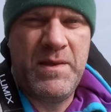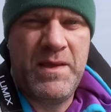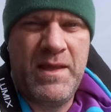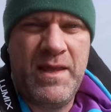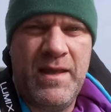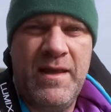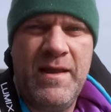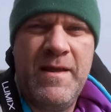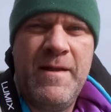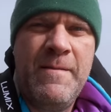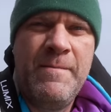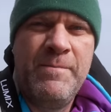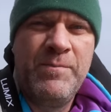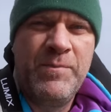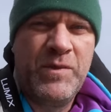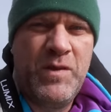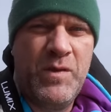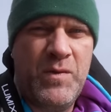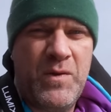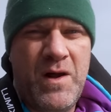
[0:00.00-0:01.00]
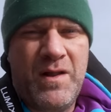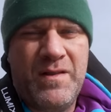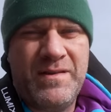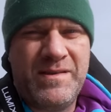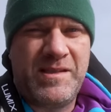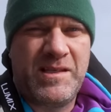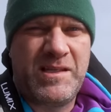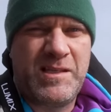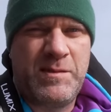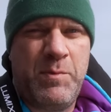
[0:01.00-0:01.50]
be doing all
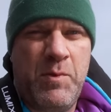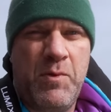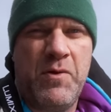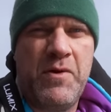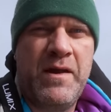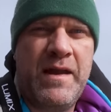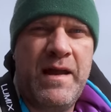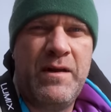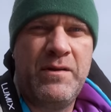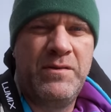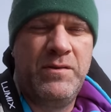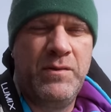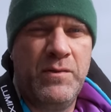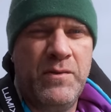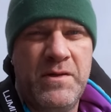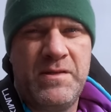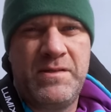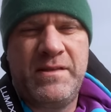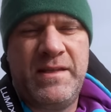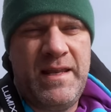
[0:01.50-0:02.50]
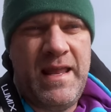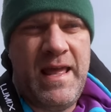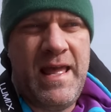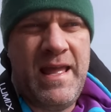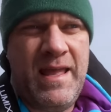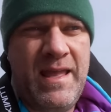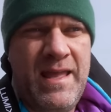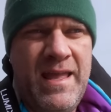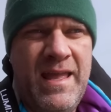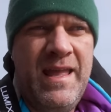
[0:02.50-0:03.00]
this exploring outdoors
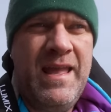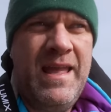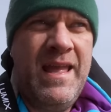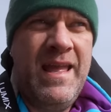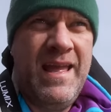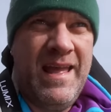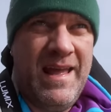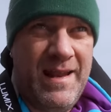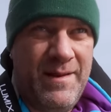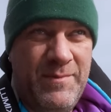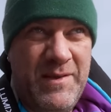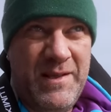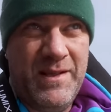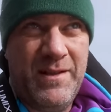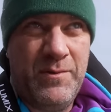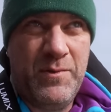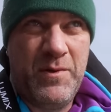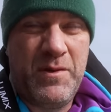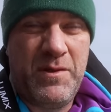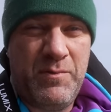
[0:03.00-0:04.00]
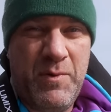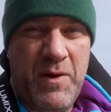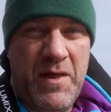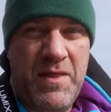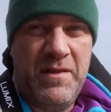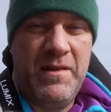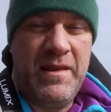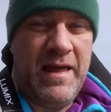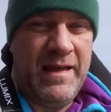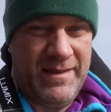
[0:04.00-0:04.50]
today, and I'm dealing with
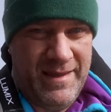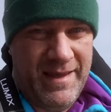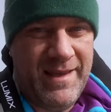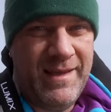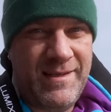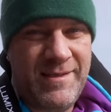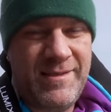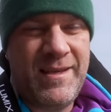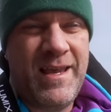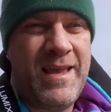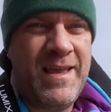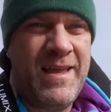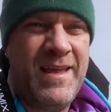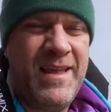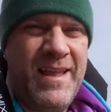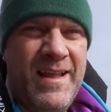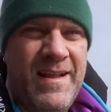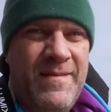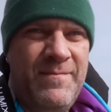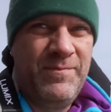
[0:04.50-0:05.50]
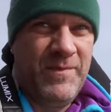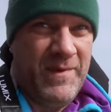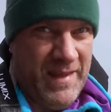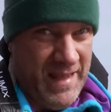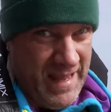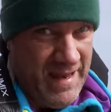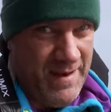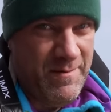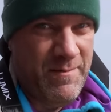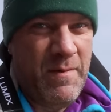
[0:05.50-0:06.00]
weather like this
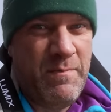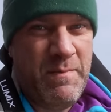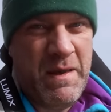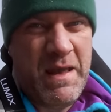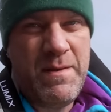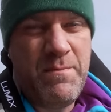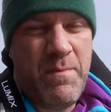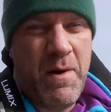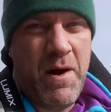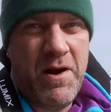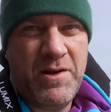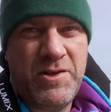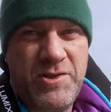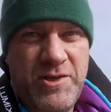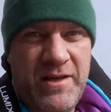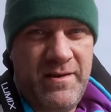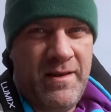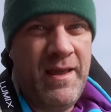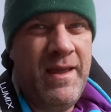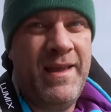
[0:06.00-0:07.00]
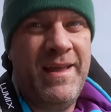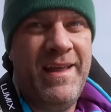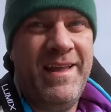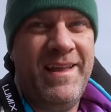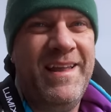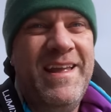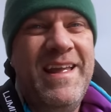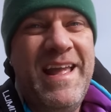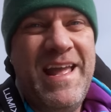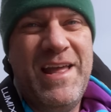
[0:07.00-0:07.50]
in mid-March in,
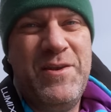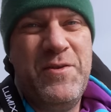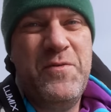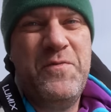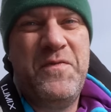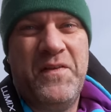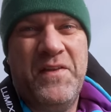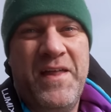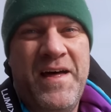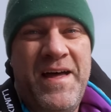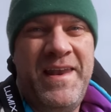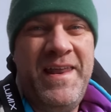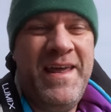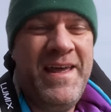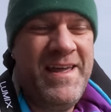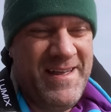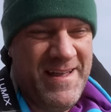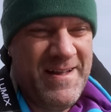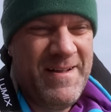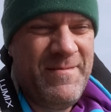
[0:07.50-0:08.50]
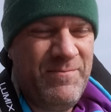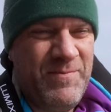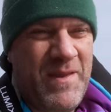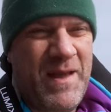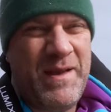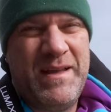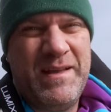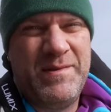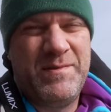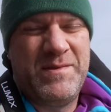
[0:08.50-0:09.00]
in Newfoundland,
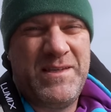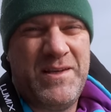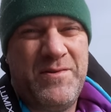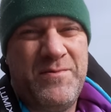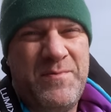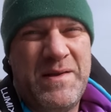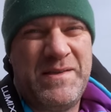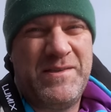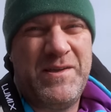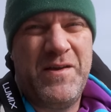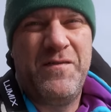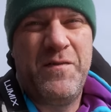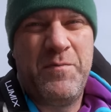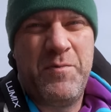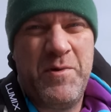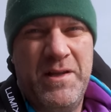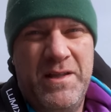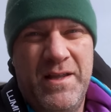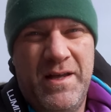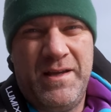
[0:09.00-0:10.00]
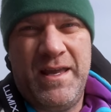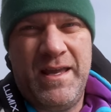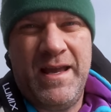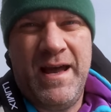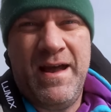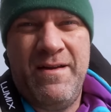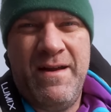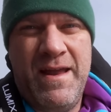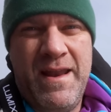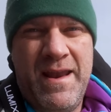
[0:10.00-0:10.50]
I consider myself a pretty lucky
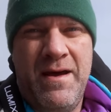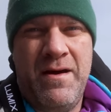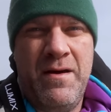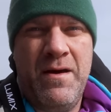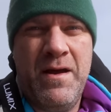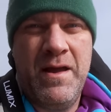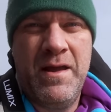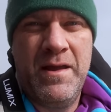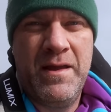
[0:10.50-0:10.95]
guy right now.